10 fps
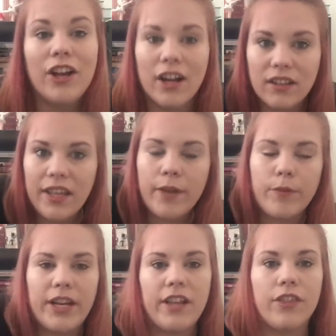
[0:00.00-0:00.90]
Currently I'm
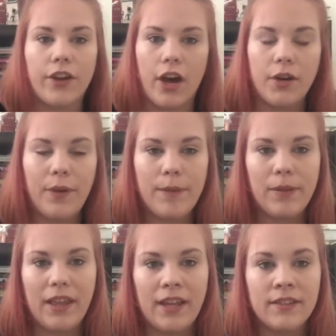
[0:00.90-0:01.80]
reading The Gone Away
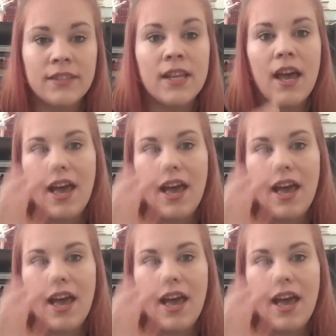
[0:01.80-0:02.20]
Place